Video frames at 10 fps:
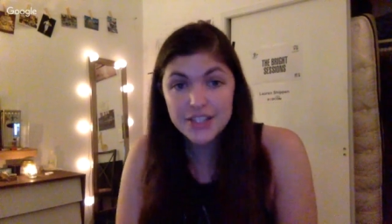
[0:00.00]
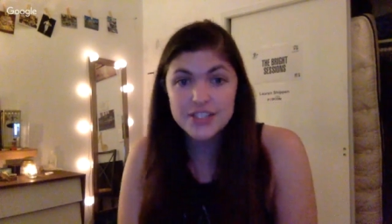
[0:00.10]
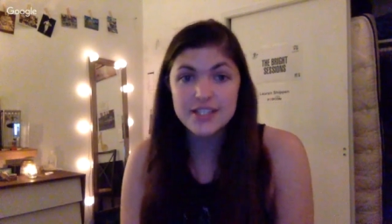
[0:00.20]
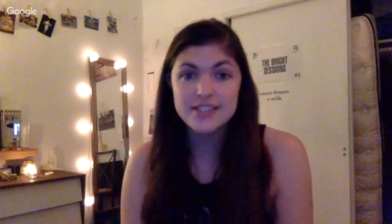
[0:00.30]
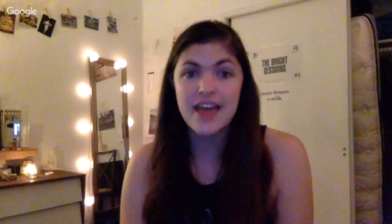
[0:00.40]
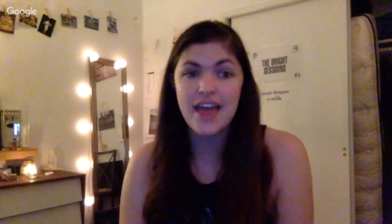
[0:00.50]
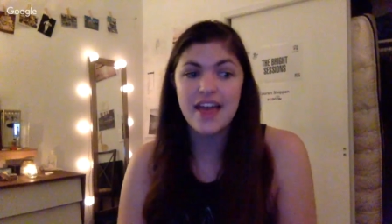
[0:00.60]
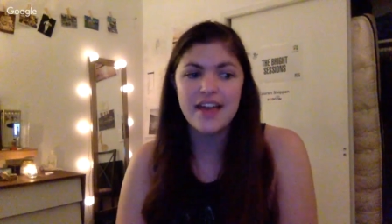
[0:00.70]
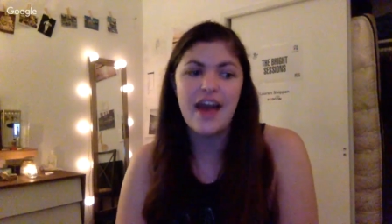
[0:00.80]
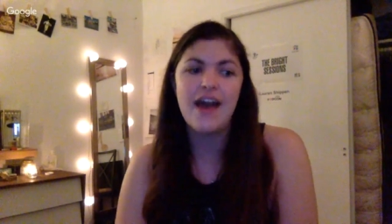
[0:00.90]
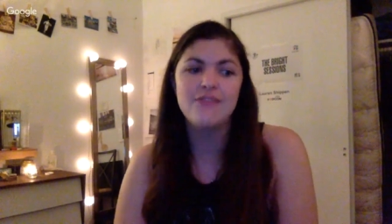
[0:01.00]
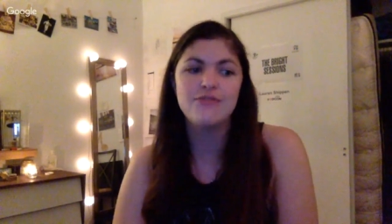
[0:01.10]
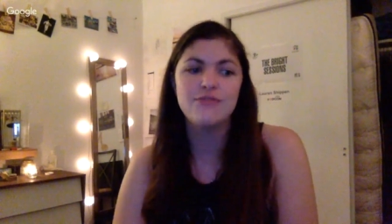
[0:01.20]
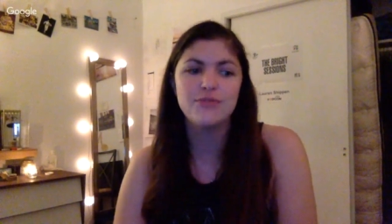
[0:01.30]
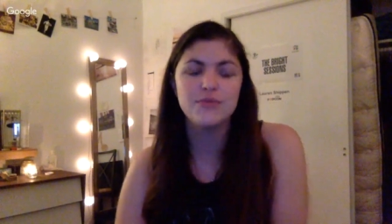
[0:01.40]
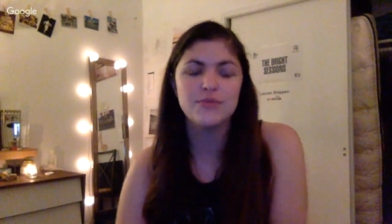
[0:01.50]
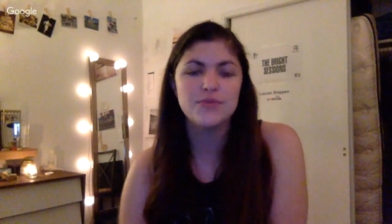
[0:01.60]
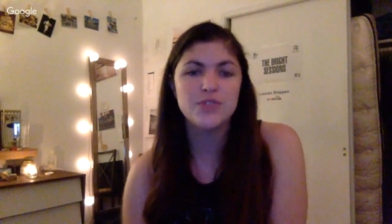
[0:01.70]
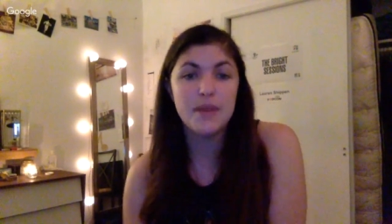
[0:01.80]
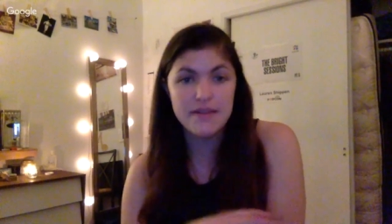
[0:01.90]
my actors, because
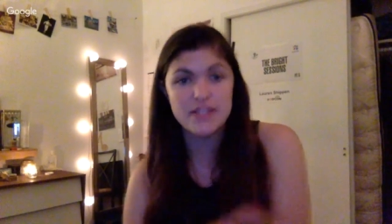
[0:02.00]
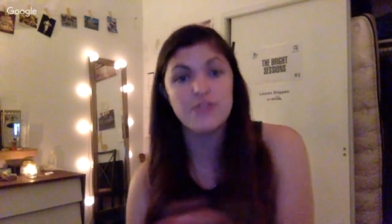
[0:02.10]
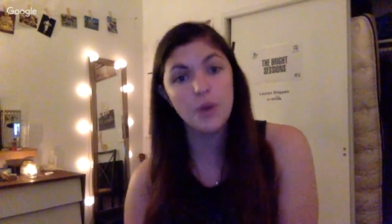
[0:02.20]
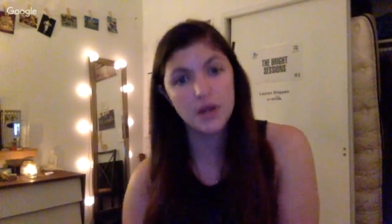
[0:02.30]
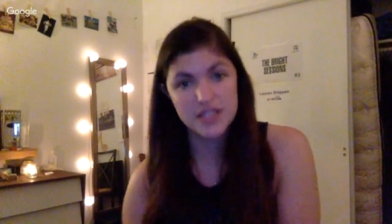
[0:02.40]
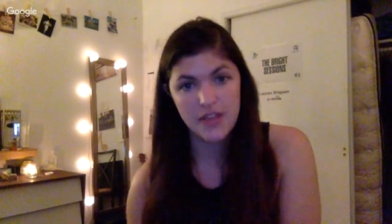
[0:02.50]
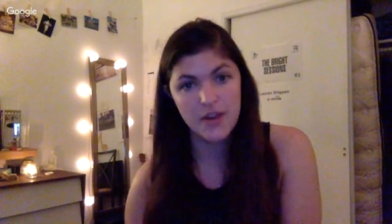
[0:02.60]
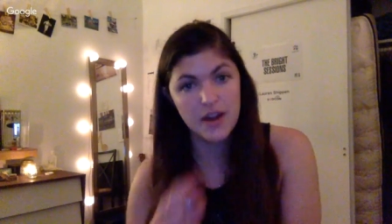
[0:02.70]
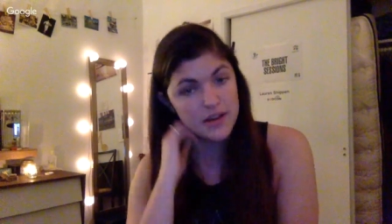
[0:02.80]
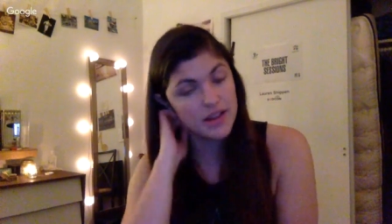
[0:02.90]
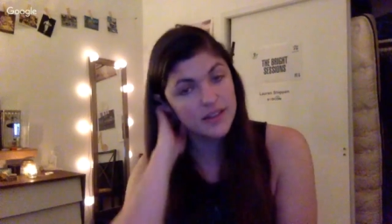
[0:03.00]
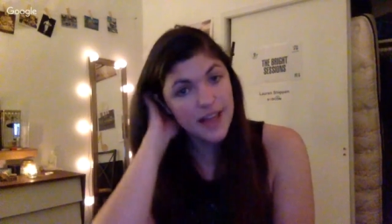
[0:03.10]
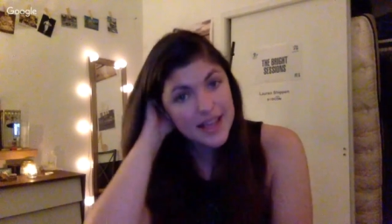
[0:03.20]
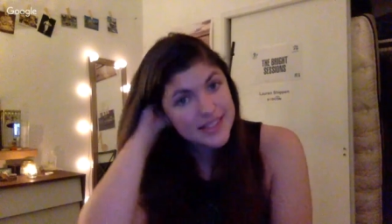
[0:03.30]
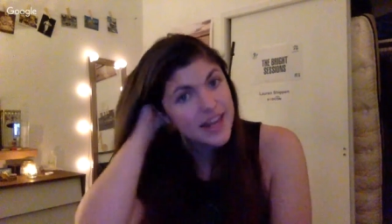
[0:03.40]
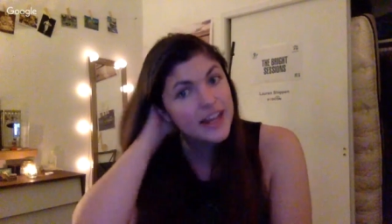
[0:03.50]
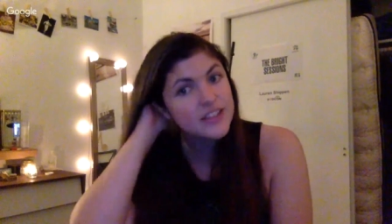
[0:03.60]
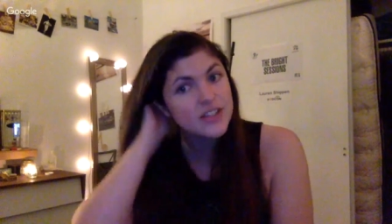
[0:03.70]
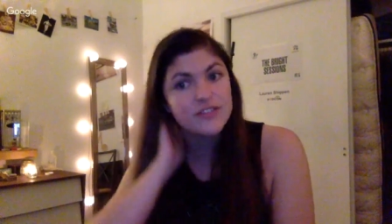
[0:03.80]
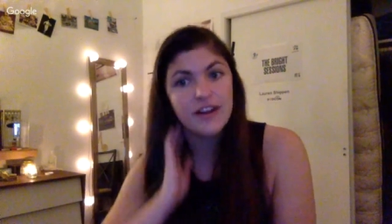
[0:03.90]
so many of us have worked together in
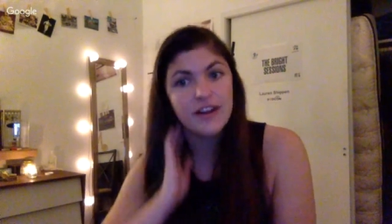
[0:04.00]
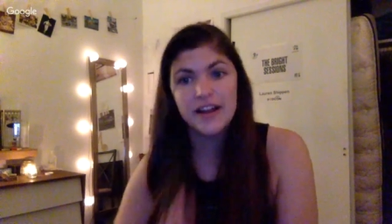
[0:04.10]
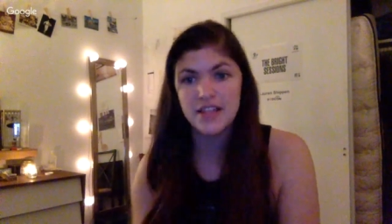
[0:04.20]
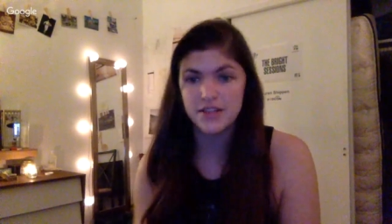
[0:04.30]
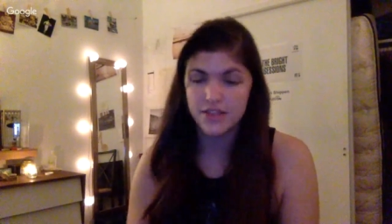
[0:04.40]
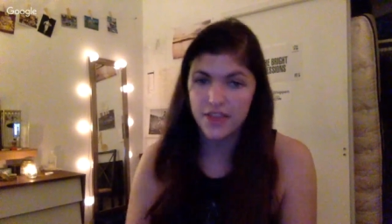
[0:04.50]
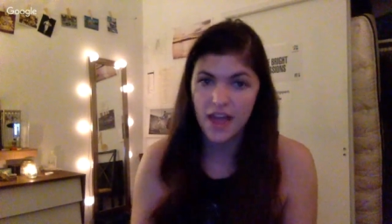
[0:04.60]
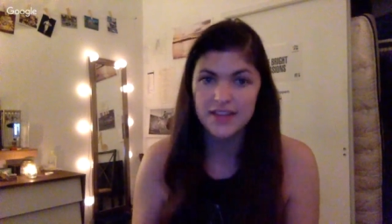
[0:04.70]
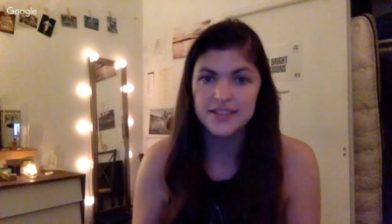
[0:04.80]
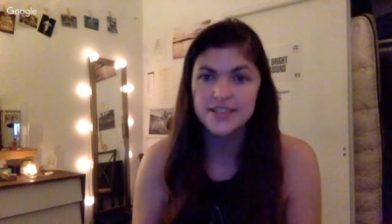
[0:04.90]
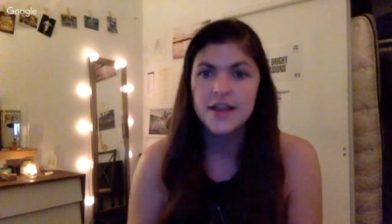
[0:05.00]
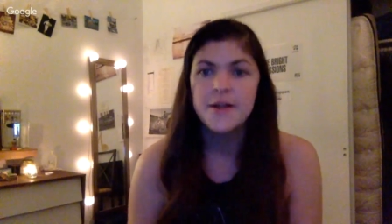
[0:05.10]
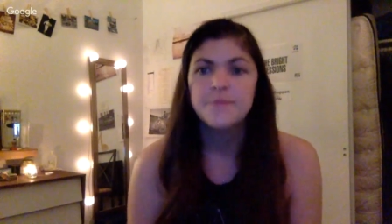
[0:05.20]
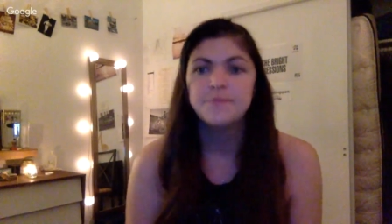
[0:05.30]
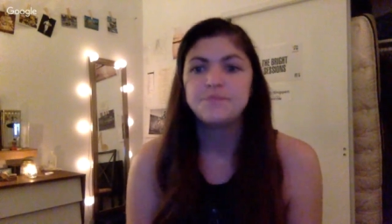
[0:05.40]
class settings or in various other things.